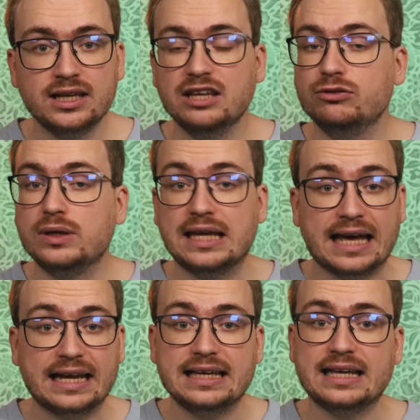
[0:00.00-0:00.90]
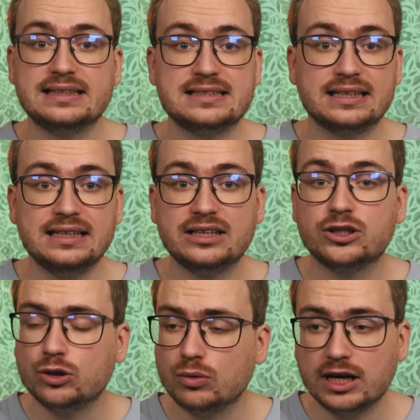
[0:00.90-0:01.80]
If you can't get a technique
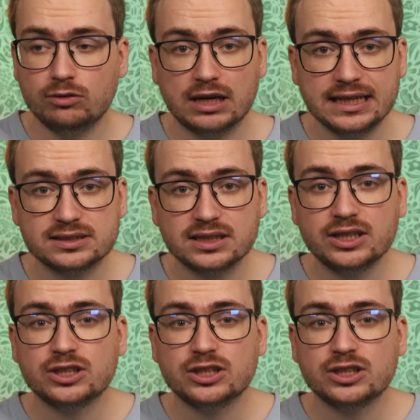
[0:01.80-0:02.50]
quite right,